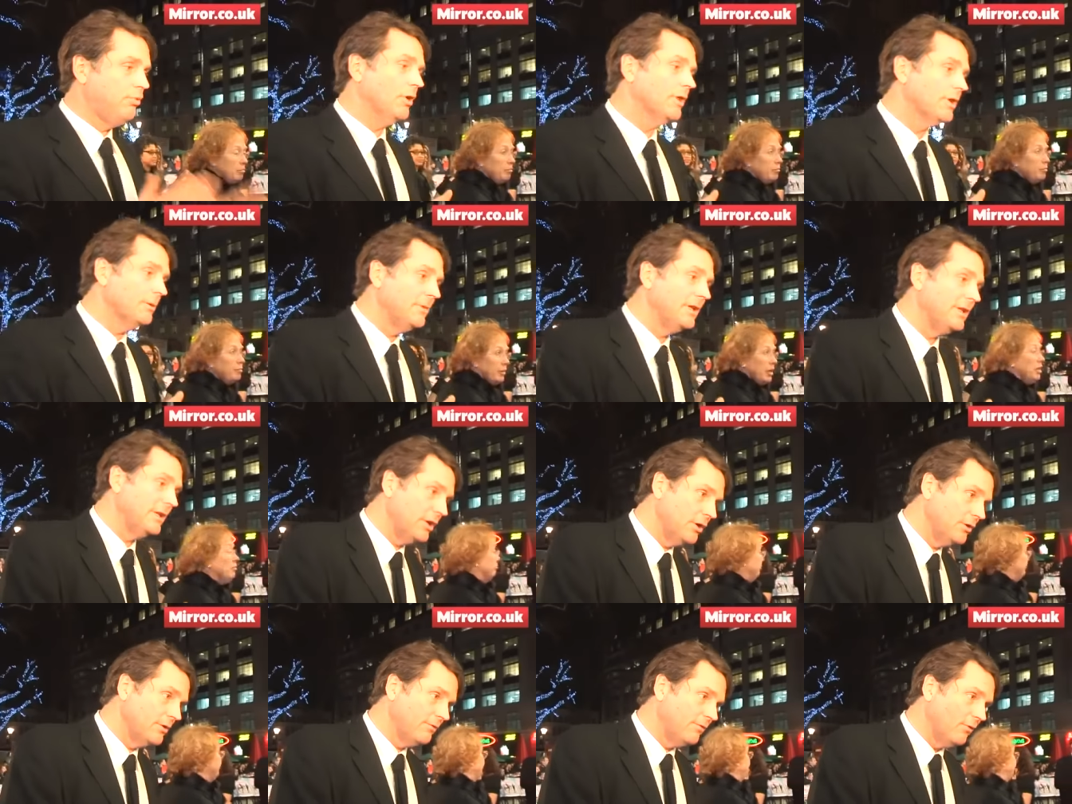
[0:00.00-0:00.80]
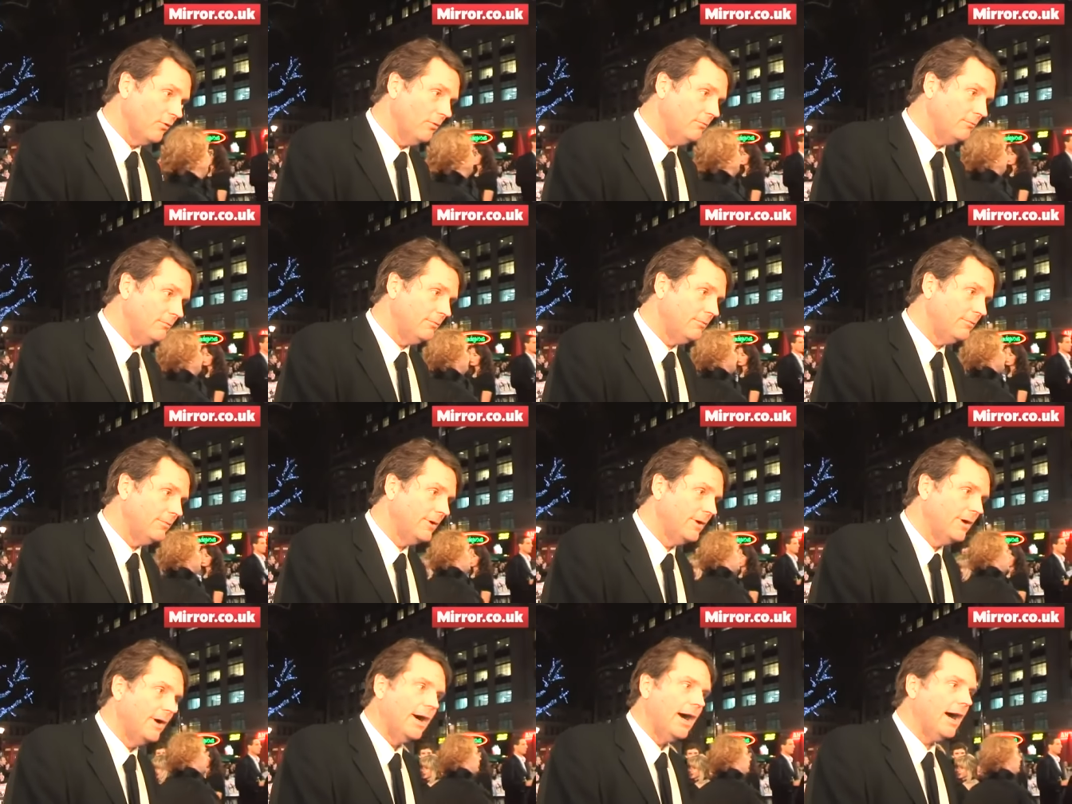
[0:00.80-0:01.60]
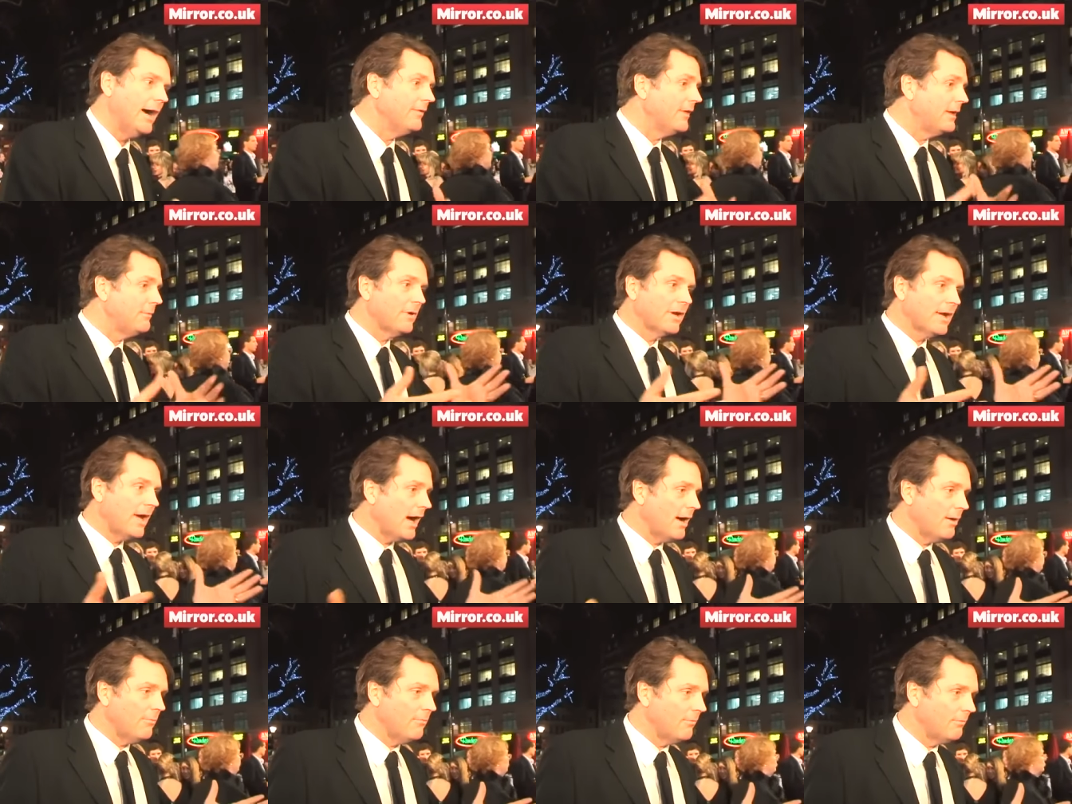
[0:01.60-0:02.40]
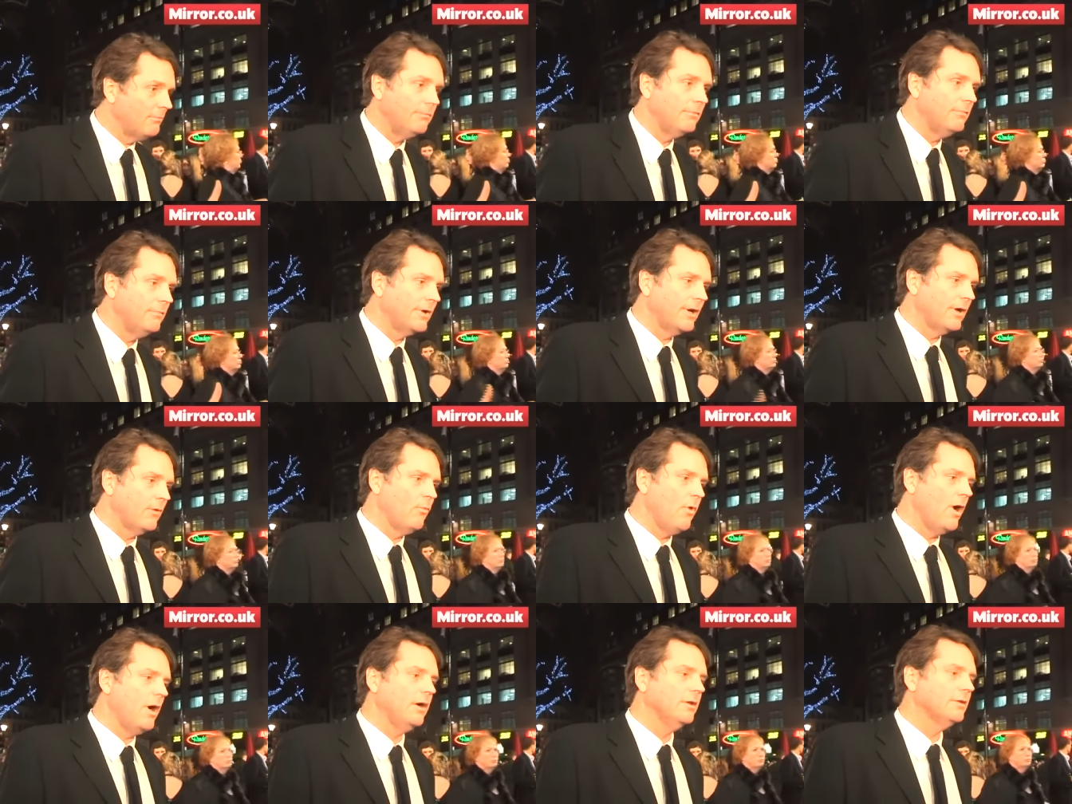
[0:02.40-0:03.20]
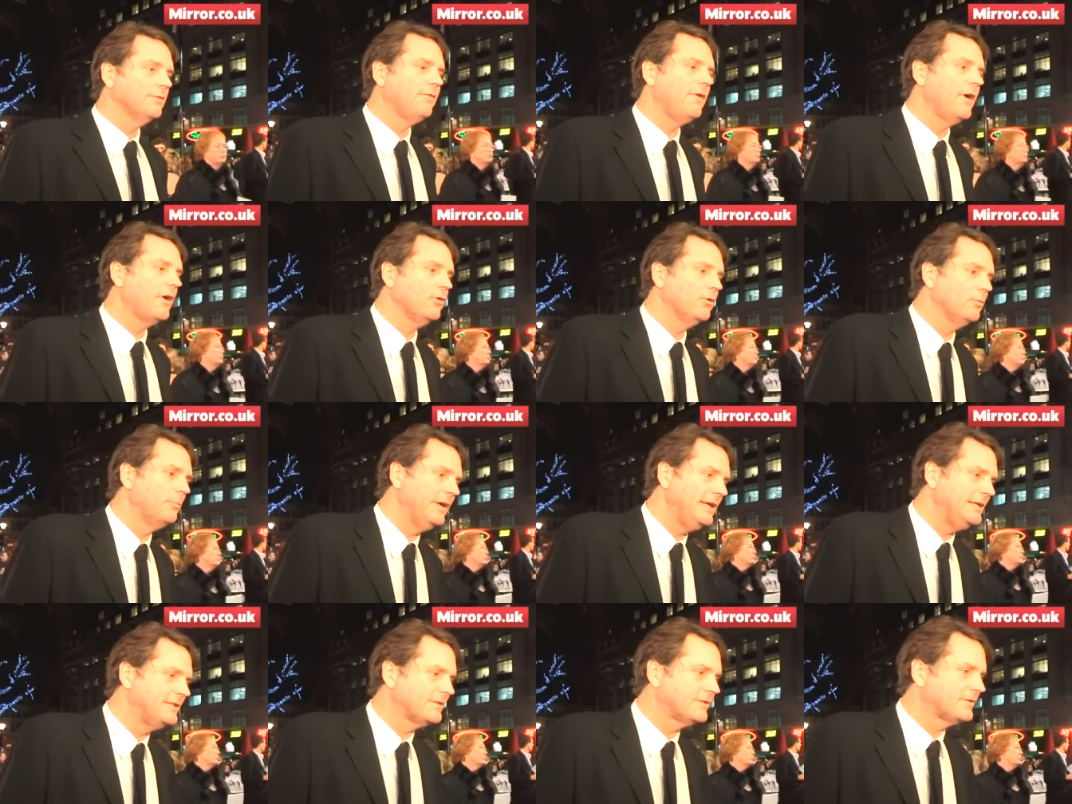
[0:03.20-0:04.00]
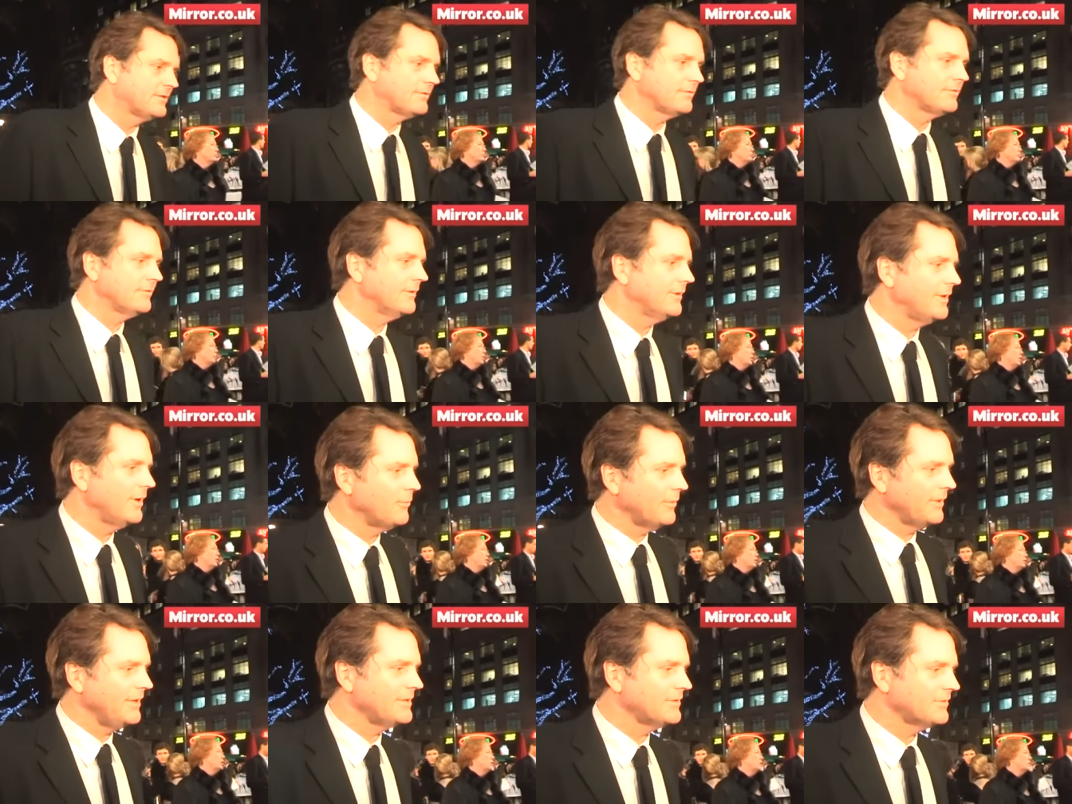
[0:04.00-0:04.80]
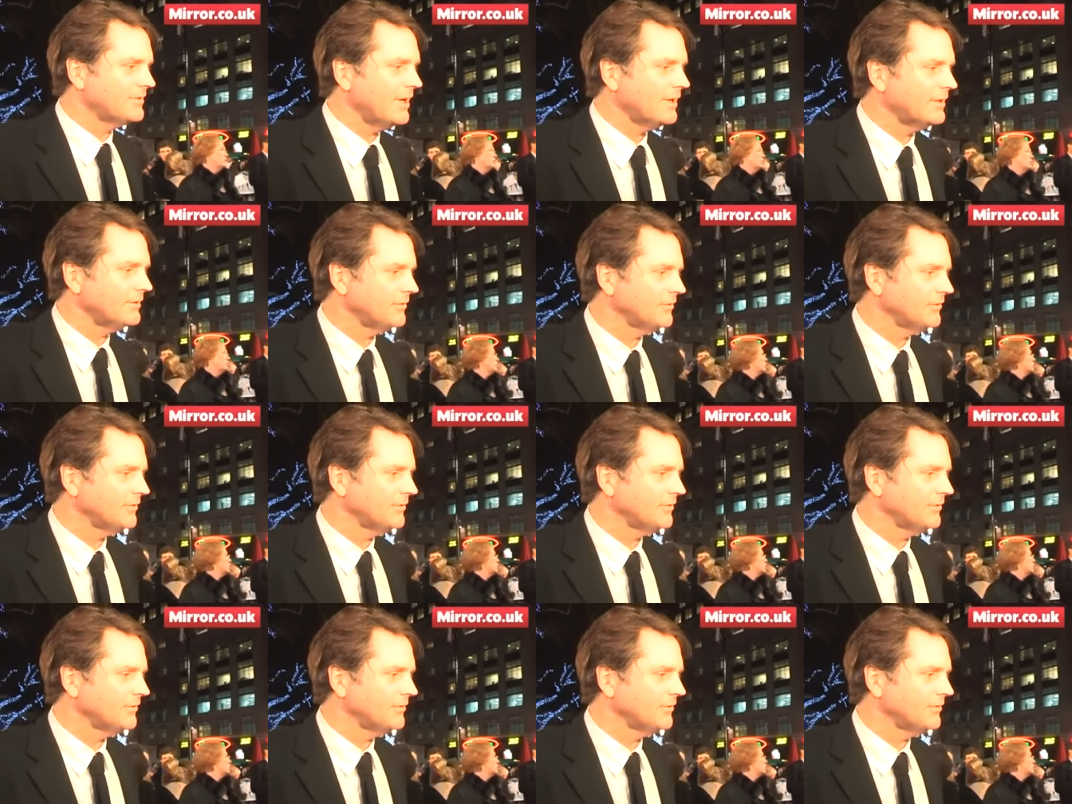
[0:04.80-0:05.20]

put them in the uniform, and they become, you know, wild, feral beasts, you know, within seconds.